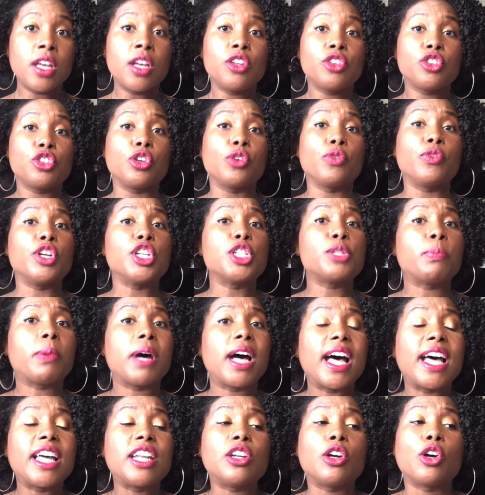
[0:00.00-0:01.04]
to
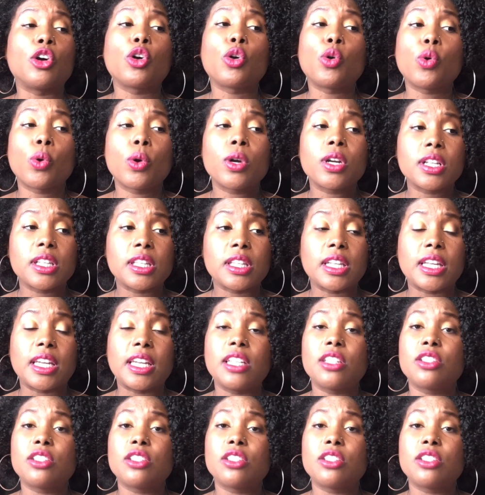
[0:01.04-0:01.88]
respond accordingly